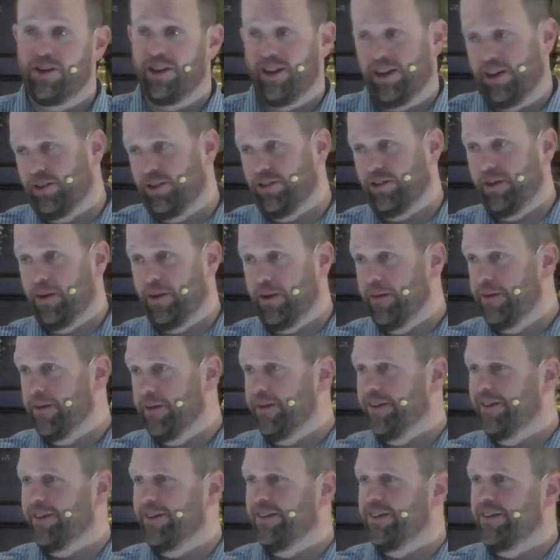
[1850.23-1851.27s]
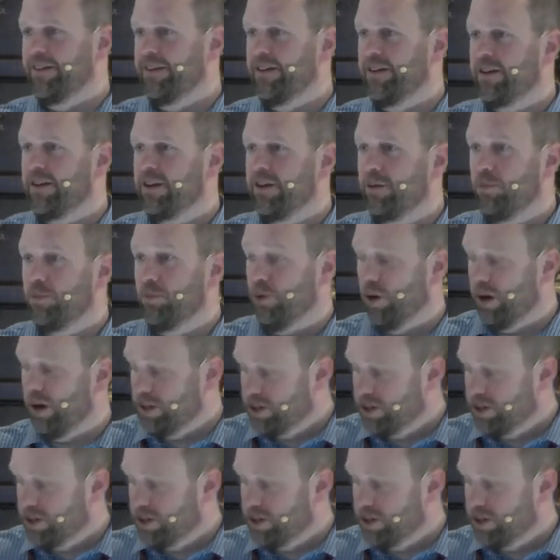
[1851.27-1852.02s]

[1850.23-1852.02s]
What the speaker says: years, bright